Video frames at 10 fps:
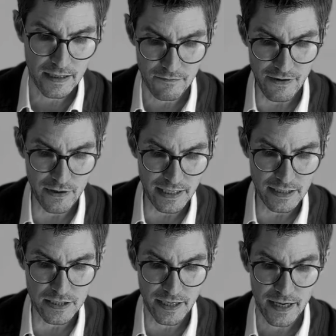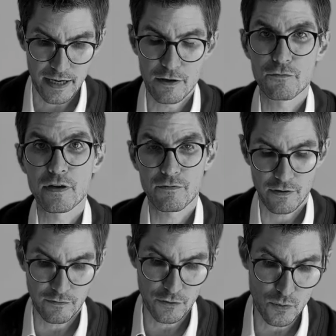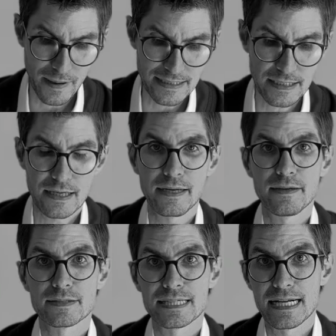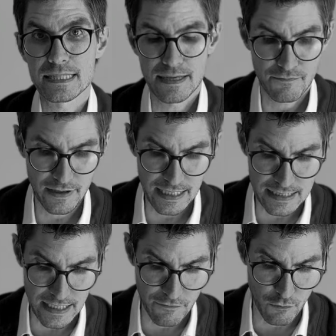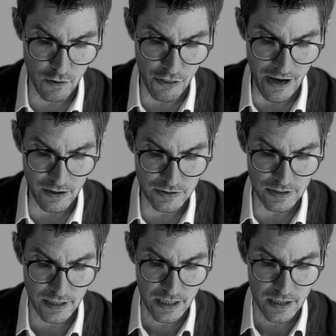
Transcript: Very easy. If you basically sell something, let's say for 1,000